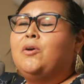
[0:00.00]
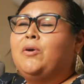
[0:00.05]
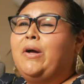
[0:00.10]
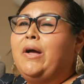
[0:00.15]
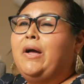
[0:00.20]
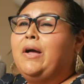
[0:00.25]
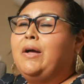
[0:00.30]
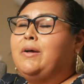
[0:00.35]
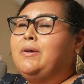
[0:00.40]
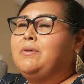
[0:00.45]

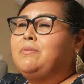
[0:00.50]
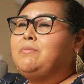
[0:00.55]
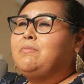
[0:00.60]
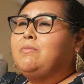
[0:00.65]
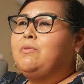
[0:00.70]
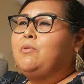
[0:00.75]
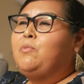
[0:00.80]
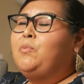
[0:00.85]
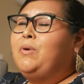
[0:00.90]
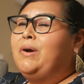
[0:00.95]
Um,
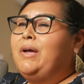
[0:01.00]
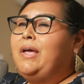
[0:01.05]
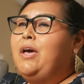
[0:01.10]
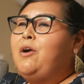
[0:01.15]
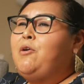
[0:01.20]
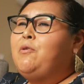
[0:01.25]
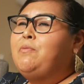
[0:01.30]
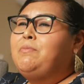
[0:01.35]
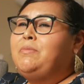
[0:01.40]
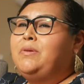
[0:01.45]
what
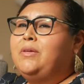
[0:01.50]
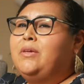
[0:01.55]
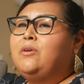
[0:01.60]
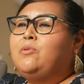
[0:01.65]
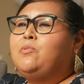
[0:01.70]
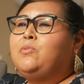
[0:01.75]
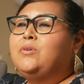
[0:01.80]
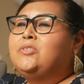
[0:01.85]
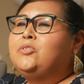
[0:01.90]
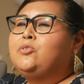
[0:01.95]
helped me
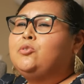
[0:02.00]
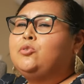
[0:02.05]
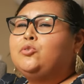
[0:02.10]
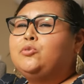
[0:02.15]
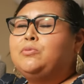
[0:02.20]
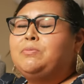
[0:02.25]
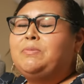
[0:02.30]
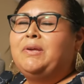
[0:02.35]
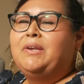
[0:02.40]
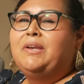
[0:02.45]
was
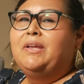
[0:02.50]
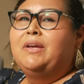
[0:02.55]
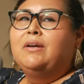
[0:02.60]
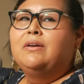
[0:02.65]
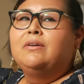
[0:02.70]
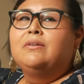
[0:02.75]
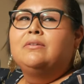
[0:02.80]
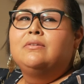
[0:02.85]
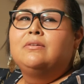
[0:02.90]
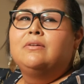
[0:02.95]
social media.
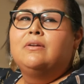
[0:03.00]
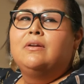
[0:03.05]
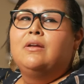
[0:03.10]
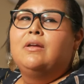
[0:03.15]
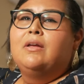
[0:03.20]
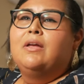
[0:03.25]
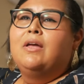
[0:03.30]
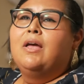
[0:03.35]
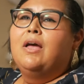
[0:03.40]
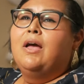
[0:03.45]

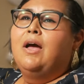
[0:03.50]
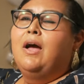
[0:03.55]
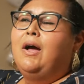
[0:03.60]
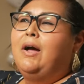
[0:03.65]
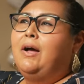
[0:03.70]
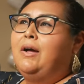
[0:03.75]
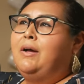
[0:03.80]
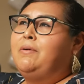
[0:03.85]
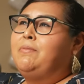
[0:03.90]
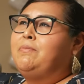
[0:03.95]

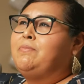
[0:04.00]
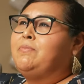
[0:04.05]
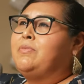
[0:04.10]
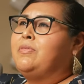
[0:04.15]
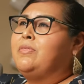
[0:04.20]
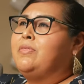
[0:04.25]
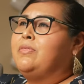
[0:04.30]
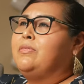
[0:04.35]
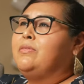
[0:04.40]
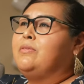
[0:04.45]
Um,
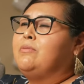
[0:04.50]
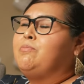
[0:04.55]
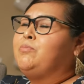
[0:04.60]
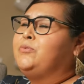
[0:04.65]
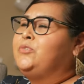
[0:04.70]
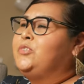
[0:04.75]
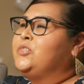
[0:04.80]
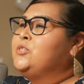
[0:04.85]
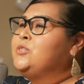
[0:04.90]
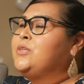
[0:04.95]

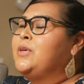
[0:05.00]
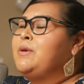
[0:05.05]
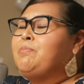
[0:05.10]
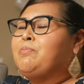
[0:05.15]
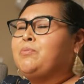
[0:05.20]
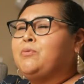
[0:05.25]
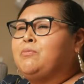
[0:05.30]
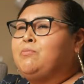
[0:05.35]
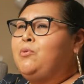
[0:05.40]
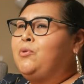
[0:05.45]
just keep
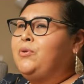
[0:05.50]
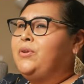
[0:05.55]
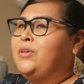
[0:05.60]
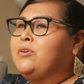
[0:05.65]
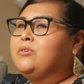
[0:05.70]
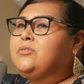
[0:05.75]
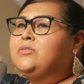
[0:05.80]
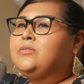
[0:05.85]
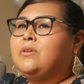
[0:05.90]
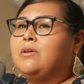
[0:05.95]
promoting
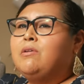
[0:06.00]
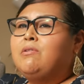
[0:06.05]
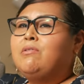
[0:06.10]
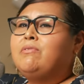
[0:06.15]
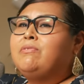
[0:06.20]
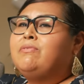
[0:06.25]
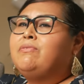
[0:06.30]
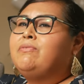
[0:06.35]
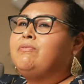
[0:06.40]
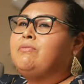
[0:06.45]

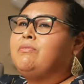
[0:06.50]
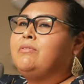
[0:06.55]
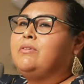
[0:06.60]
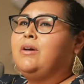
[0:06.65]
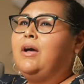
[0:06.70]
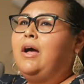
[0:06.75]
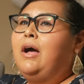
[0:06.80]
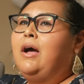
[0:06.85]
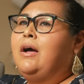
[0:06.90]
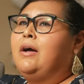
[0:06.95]
yourself.
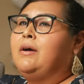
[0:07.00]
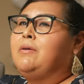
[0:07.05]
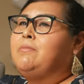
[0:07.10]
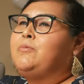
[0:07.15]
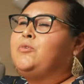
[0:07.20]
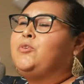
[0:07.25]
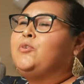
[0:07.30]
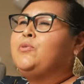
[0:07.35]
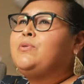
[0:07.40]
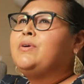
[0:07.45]
Um,
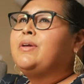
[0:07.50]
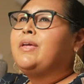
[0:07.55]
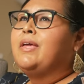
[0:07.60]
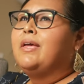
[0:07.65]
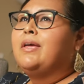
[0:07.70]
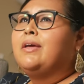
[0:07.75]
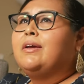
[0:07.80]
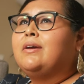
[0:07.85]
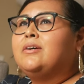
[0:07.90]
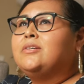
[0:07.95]
you'll
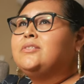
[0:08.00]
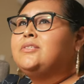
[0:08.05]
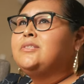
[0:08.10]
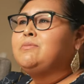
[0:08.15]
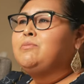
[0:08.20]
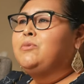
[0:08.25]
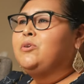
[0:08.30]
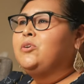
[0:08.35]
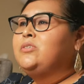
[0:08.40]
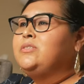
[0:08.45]
get
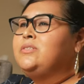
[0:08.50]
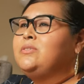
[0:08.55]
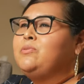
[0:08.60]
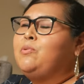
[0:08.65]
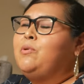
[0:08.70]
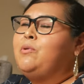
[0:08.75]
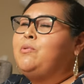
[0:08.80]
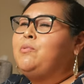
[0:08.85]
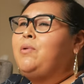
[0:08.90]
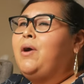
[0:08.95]
customers.
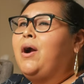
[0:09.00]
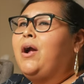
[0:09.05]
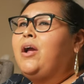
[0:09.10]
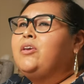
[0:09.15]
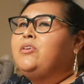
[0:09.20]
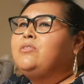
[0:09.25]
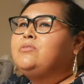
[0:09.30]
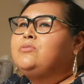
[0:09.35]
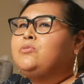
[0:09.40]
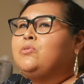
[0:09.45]
Well, why are
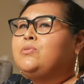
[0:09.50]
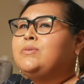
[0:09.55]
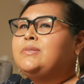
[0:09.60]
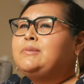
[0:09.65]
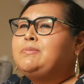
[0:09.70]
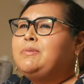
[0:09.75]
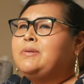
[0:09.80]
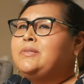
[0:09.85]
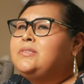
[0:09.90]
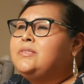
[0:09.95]
you so
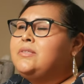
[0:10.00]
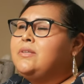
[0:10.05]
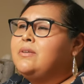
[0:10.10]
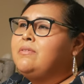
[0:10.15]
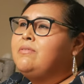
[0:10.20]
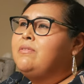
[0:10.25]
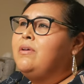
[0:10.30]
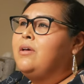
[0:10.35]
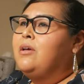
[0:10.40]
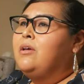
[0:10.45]

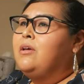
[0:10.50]
expensive?